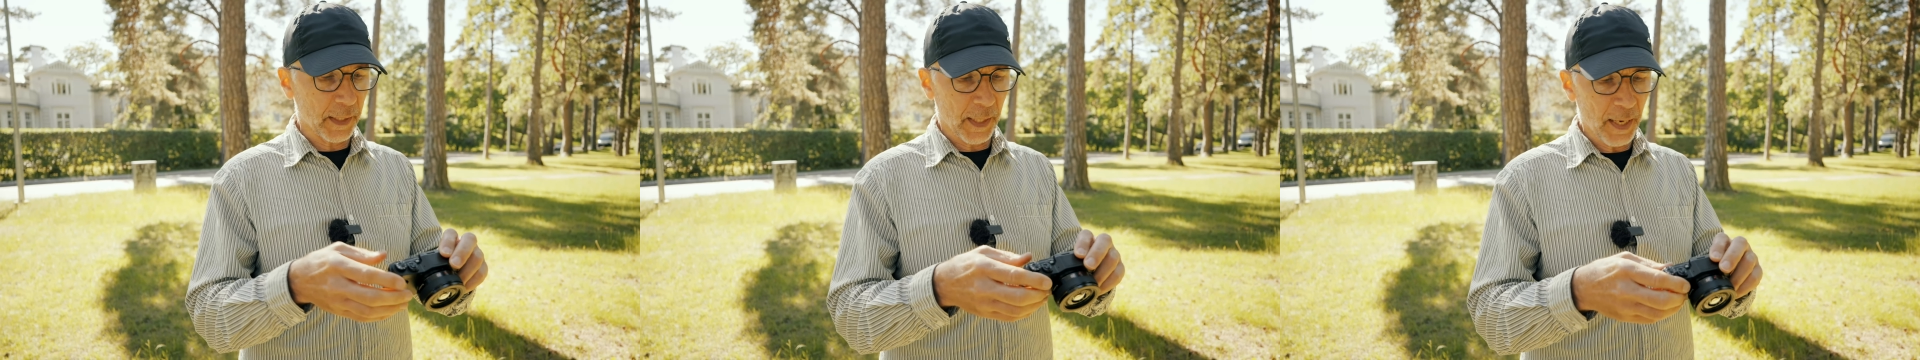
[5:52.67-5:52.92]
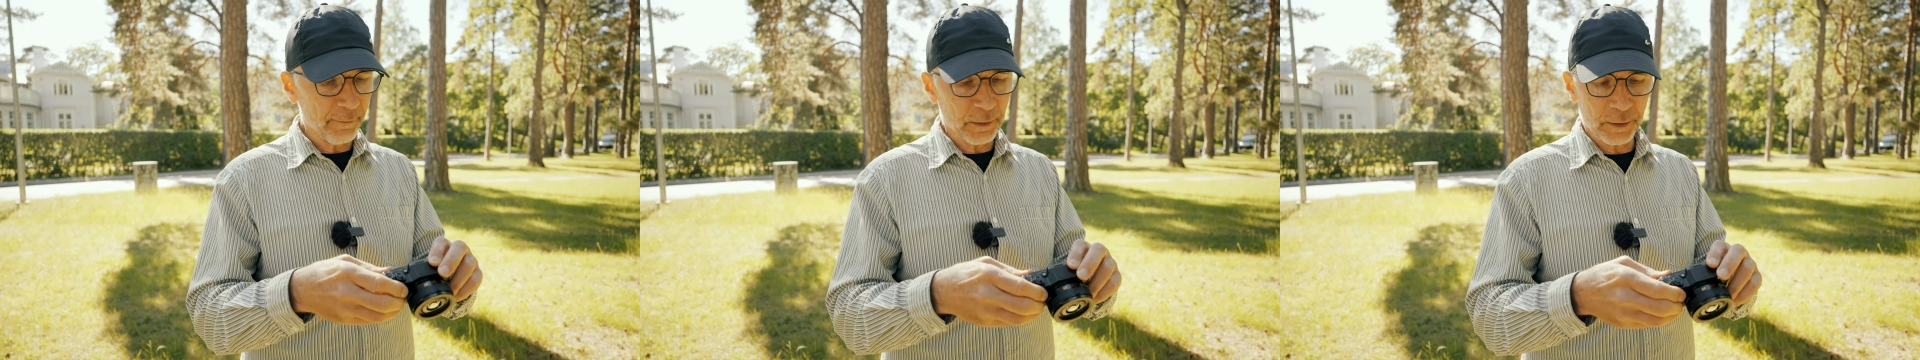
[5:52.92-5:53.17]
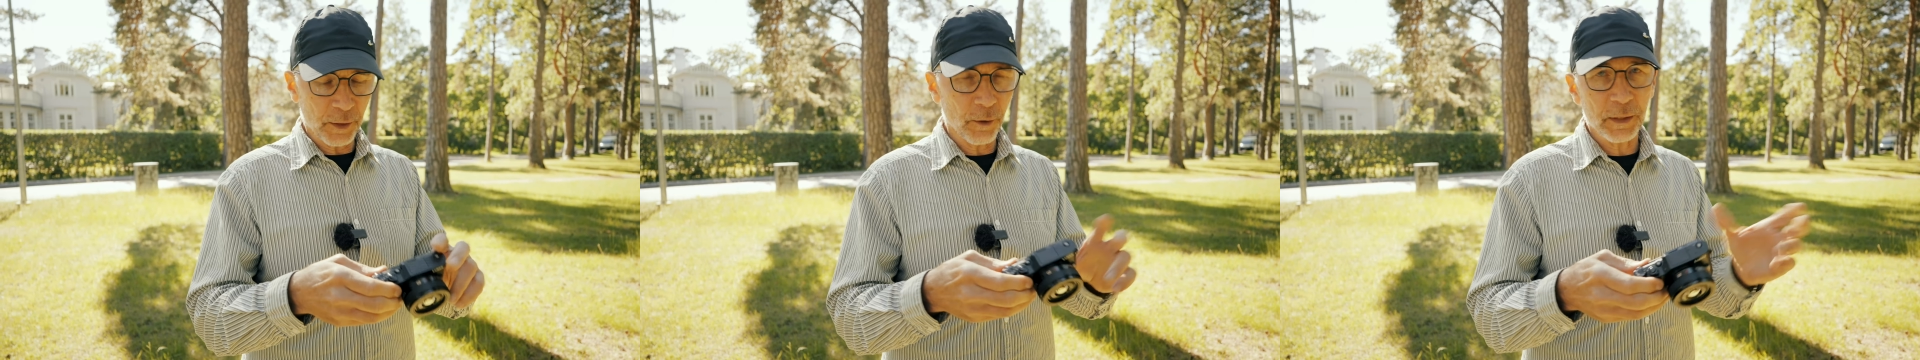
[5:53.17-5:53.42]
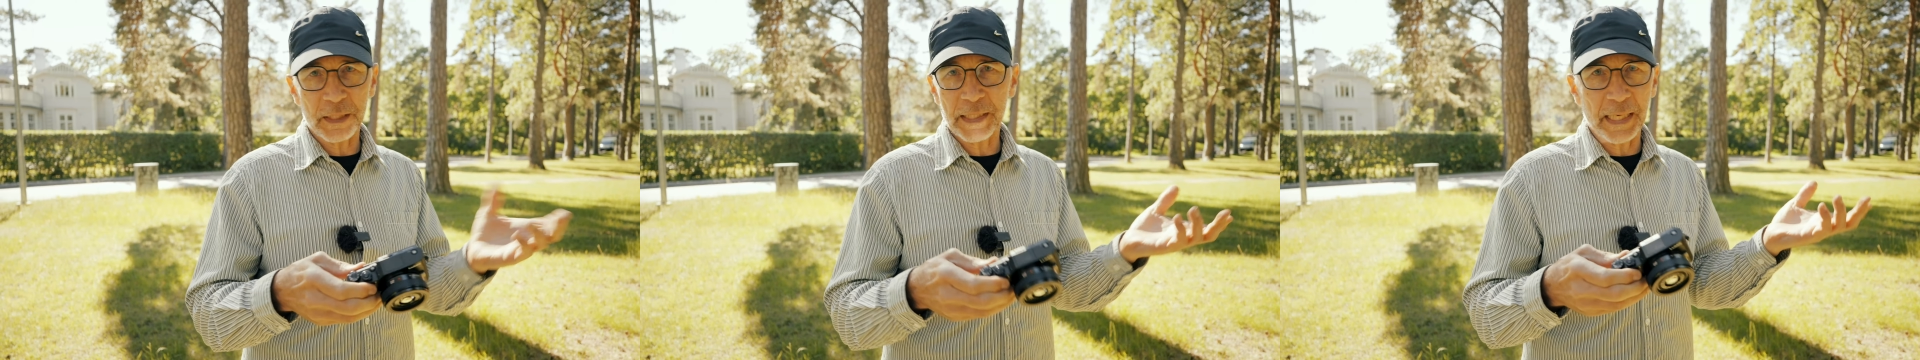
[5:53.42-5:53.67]
I haven't
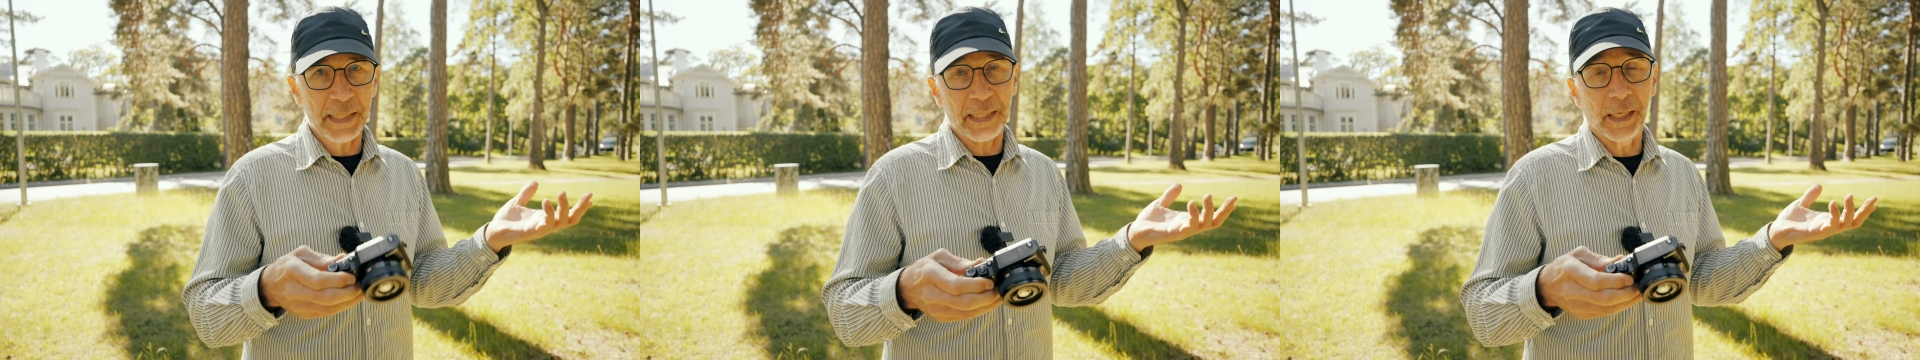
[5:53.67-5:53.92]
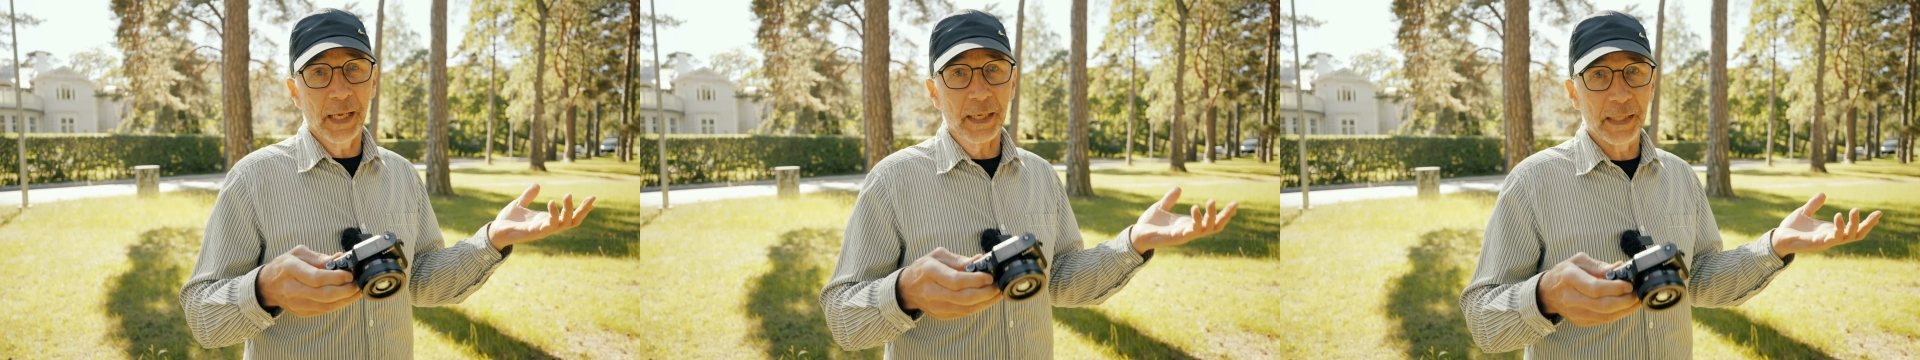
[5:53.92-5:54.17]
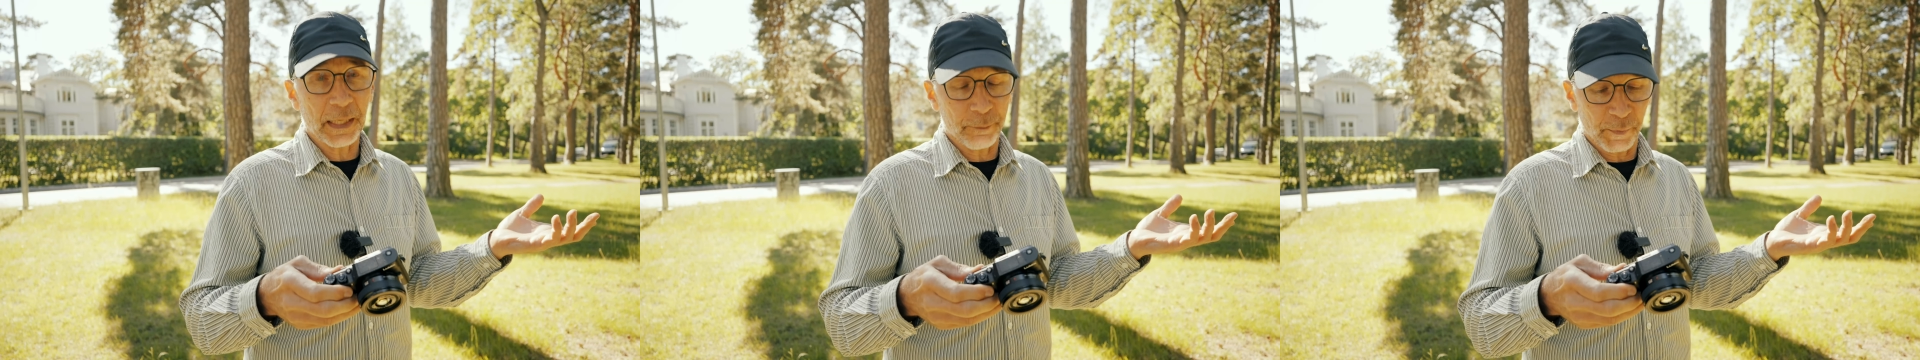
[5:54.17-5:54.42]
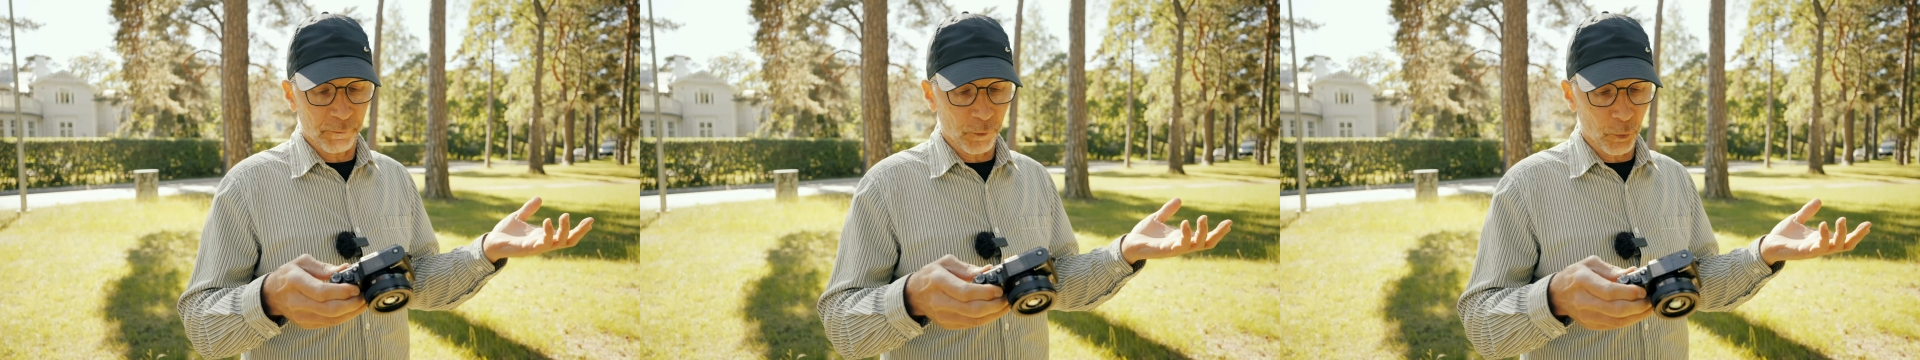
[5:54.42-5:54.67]
noticed anything like that
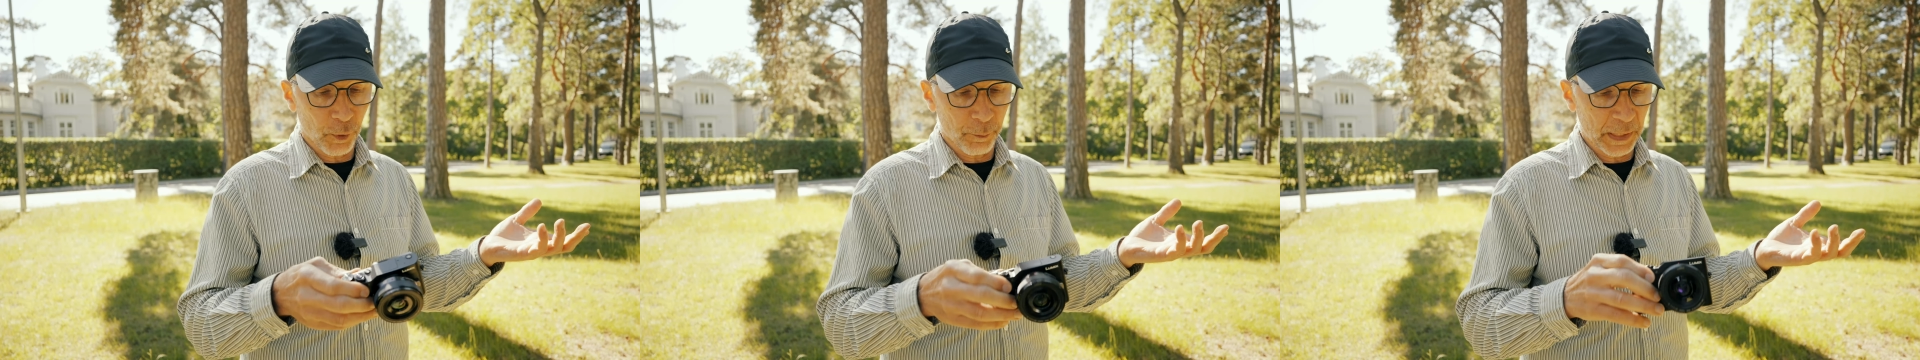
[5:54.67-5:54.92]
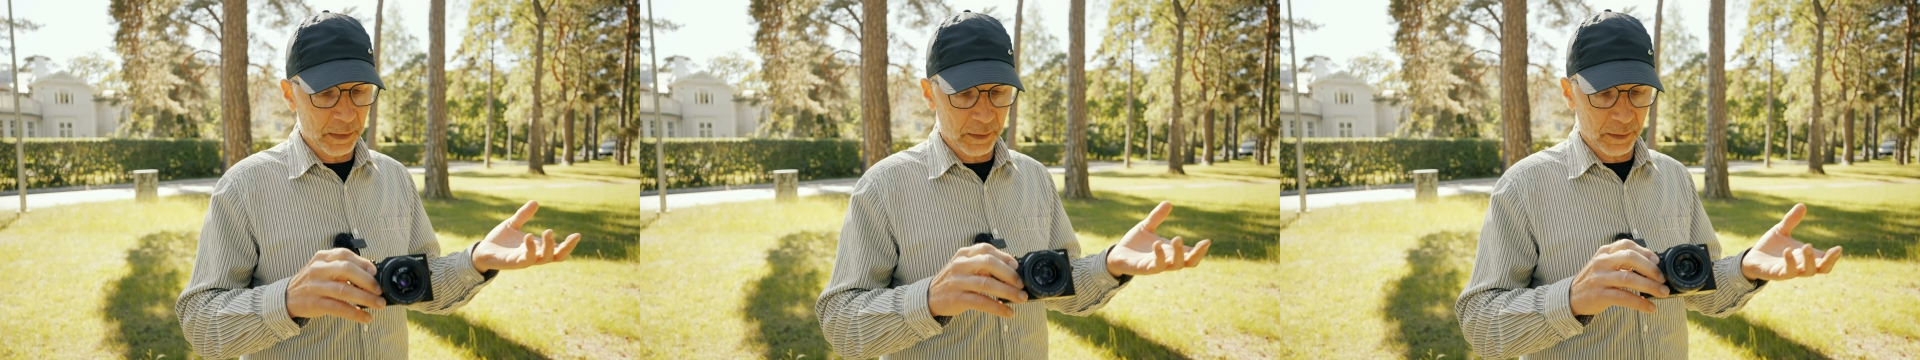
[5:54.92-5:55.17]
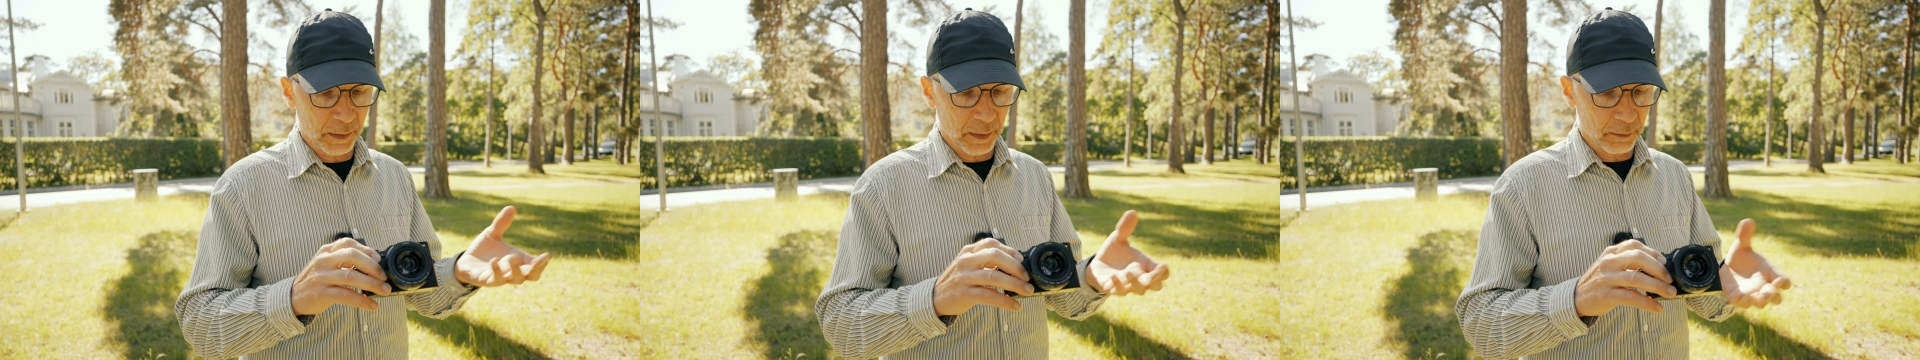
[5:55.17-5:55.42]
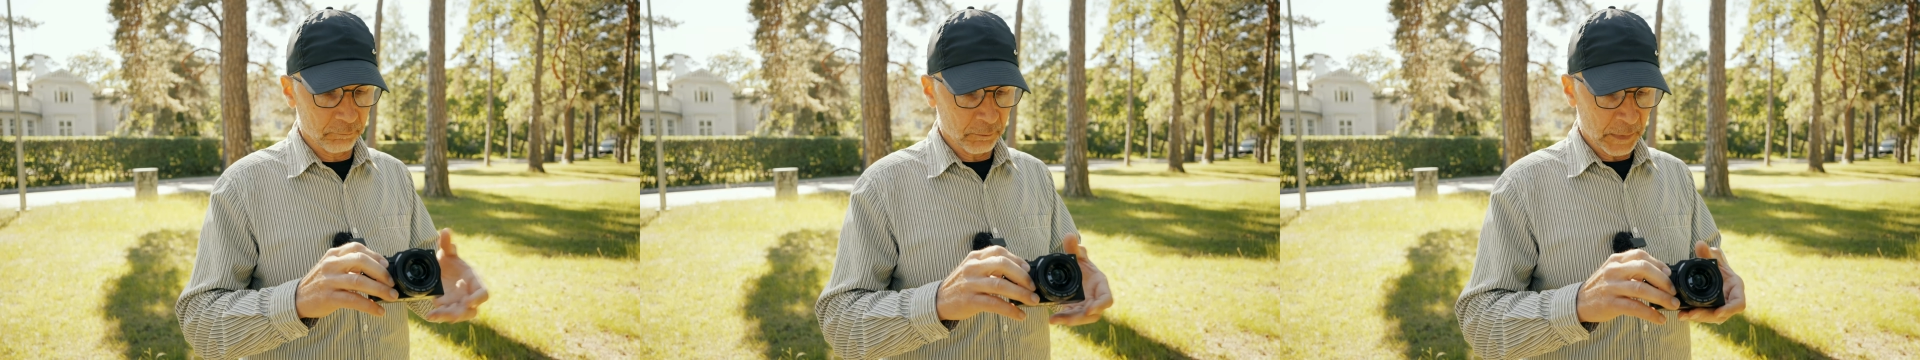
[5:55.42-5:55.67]
before, but uh,